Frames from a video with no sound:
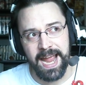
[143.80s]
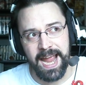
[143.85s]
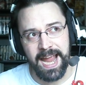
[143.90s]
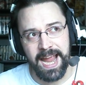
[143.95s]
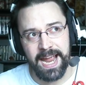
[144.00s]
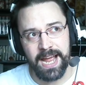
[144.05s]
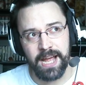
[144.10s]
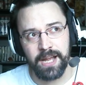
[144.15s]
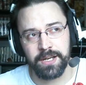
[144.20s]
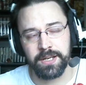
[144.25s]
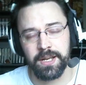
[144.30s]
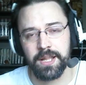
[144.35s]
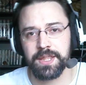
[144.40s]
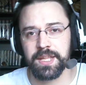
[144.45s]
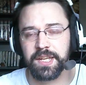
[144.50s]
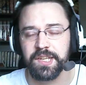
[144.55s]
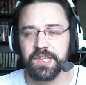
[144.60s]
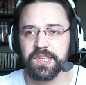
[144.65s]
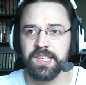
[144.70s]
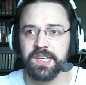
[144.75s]
And
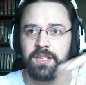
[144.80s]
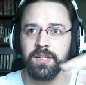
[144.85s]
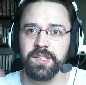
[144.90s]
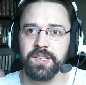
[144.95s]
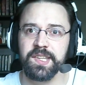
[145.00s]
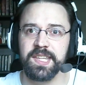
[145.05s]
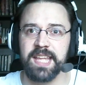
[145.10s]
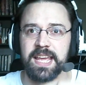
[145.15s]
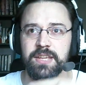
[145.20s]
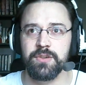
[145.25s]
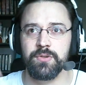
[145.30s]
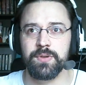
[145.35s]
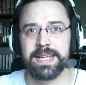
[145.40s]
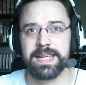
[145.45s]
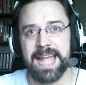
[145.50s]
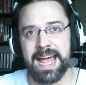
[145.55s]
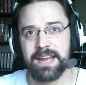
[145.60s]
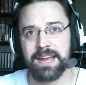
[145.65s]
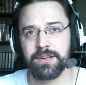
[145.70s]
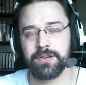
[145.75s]
the skills that you
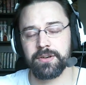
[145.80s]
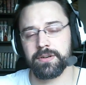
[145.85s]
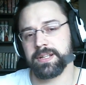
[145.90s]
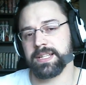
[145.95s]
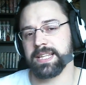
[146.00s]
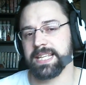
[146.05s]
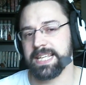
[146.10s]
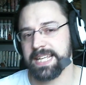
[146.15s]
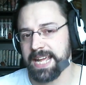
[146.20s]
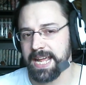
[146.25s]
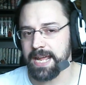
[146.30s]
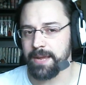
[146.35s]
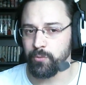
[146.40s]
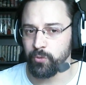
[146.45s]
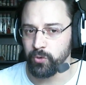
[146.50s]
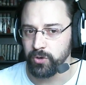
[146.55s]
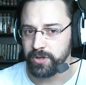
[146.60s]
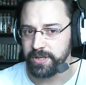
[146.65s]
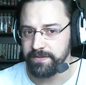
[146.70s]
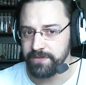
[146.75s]
get during the
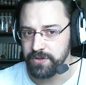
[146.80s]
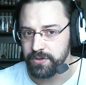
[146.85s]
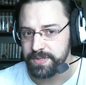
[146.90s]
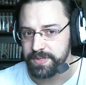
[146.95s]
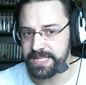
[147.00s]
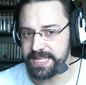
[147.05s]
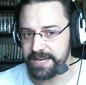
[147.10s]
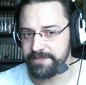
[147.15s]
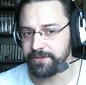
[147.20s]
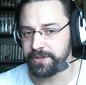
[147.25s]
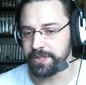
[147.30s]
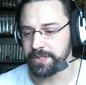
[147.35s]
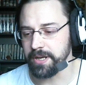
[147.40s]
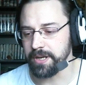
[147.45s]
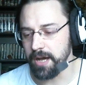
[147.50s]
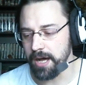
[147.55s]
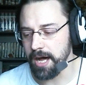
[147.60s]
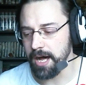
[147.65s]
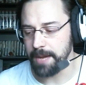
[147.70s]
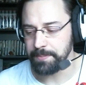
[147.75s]
game will give you different
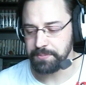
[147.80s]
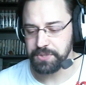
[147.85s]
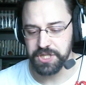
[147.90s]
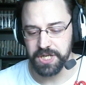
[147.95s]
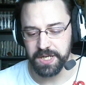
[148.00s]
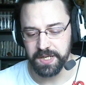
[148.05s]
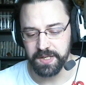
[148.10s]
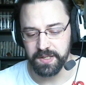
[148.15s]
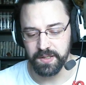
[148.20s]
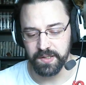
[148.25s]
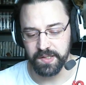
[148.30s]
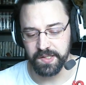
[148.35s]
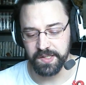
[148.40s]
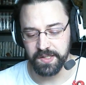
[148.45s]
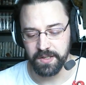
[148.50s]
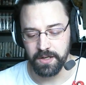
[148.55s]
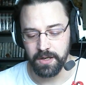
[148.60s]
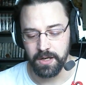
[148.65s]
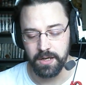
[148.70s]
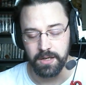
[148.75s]

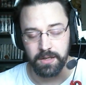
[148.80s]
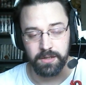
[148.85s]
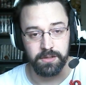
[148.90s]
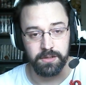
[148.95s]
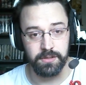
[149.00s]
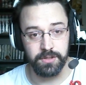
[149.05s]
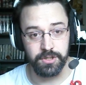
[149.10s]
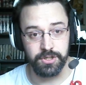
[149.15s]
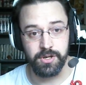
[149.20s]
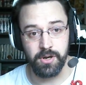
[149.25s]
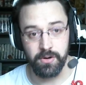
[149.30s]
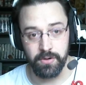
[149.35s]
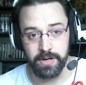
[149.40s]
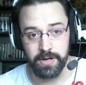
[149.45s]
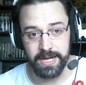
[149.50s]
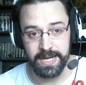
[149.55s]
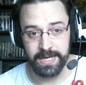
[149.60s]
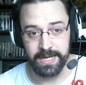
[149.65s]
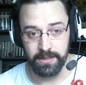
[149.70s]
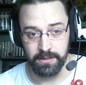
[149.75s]
options
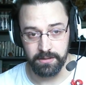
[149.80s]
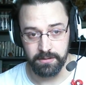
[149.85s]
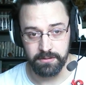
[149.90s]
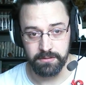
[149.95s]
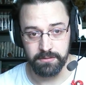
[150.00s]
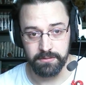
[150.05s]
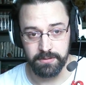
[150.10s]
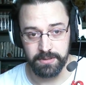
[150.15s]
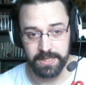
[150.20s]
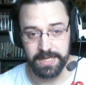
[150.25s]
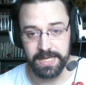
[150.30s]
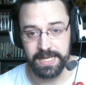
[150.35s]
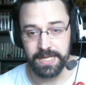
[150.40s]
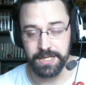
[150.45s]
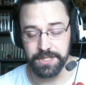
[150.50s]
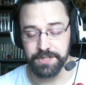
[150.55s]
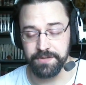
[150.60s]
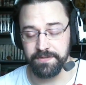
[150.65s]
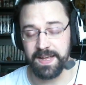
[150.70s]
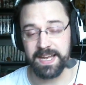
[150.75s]
during
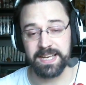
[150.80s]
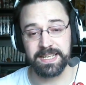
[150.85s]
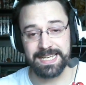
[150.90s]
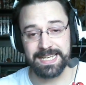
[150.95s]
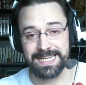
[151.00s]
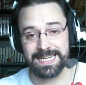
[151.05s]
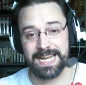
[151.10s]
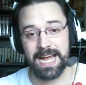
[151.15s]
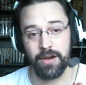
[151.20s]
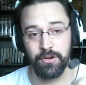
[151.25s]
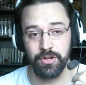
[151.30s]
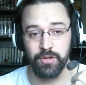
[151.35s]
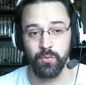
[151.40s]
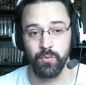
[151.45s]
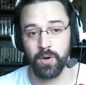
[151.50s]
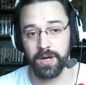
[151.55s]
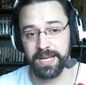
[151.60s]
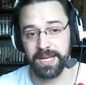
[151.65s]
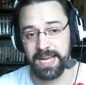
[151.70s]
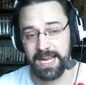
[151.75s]
each event in how you
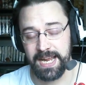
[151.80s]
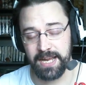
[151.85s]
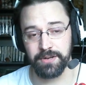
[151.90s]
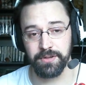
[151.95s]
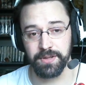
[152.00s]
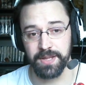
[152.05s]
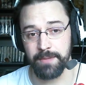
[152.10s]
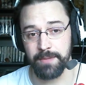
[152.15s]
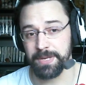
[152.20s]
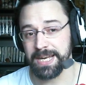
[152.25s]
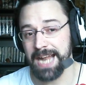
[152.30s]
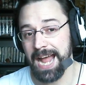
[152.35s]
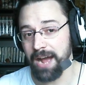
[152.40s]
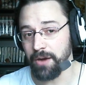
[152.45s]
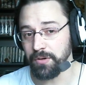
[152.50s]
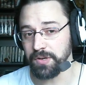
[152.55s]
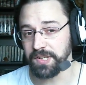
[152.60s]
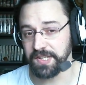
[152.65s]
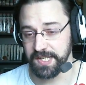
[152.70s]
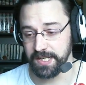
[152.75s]
want to handle them, and
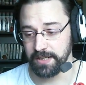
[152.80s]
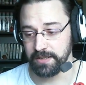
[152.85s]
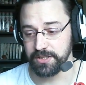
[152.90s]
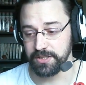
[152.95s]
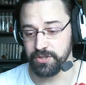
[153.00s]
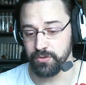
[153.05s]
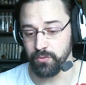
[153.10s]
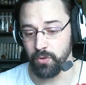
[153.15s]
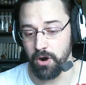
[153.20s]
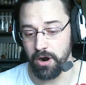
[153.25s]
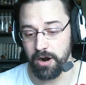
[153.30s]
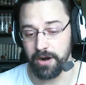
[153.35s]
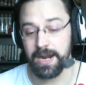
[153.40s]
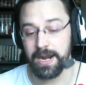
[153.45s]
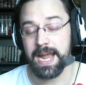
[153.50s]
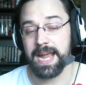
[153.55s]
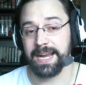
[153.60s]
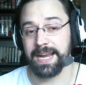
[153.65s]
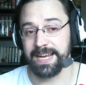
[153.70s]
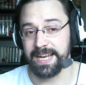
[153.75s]
how skilled you are
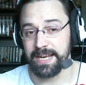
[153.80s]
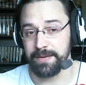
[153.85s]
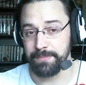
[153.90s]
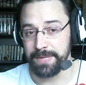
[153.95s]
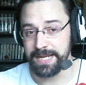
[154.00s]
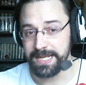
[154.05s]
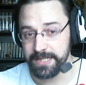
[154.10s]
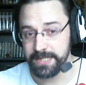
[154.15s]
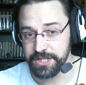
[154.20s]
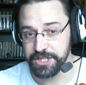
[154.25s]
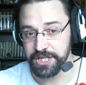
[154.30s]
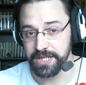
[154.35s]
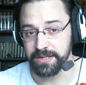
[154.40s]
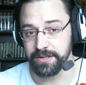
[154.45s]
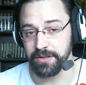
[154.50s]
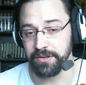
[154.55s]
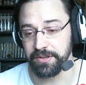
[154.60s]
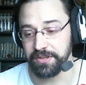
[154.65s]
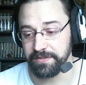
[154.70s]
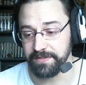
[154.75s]
in managing
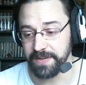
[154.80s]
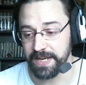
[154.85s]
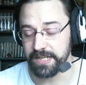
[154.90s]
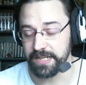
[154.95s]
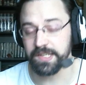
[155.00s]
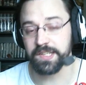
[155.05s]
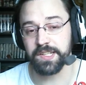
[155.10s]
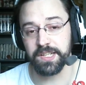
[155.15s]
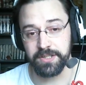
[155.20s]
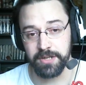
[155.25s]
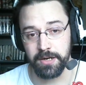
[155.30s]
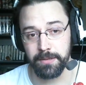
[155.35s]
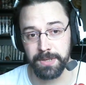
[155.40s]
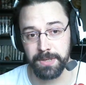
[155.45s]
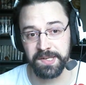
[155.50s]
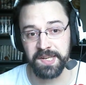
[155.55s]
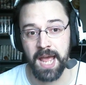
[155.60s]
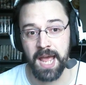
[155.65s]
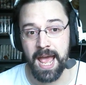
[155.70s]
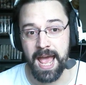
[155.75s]
those events
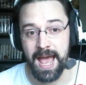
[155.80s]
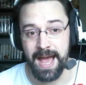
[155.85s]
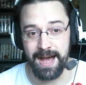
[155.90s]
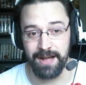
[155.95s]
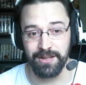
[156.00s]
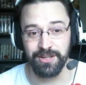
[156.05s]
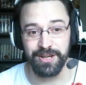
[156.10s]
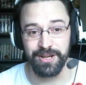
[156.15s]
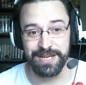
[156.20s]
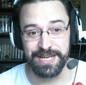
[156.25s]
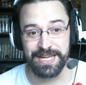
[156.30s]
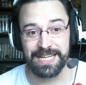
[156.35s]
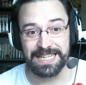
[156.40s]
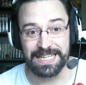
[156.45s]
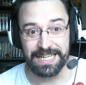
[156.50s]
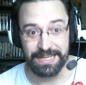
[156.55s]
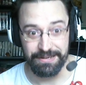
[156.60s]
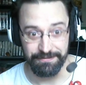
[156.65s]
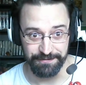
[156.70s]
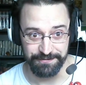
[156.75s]
determines how long
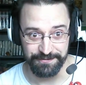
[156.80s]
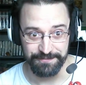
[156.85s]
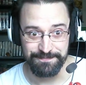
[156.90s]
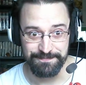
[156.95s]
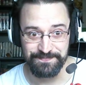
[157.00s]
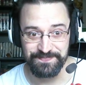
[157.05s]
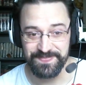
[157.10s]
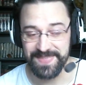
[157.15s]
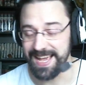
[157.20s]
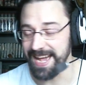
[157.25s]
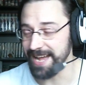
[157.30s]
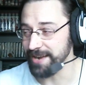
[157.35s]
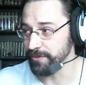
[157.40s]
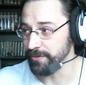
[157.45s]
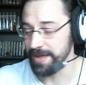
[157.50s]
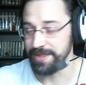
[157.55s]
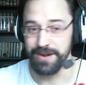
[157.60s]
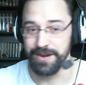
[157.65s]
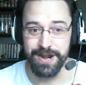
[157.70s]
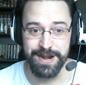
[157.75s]
you'll live and
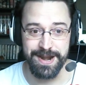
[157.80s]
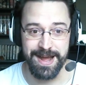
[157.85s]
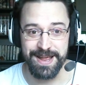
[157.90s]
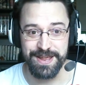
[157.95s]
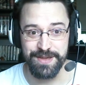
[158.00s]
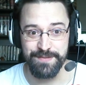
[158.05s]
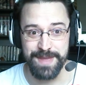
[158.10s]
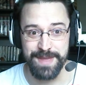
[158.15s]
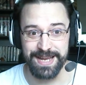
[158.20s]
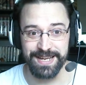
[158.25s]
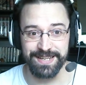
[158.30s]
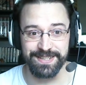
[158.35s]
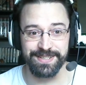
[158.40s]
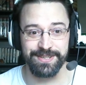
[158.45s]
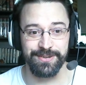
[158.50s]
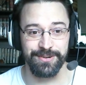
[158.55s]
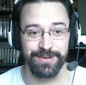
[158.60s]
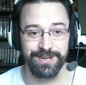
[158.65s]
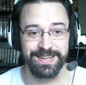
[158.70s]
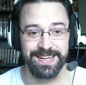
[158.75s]
whether or not you make it to
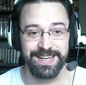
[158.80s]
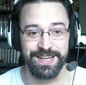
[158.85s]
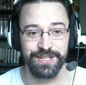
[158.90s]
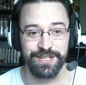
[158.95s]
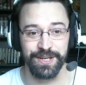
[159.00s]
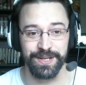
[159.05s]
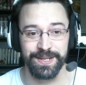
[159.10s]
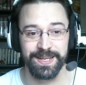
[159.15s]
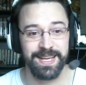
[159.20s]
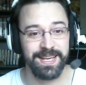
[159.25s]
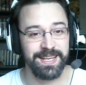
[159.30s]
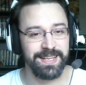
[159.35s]
coronation.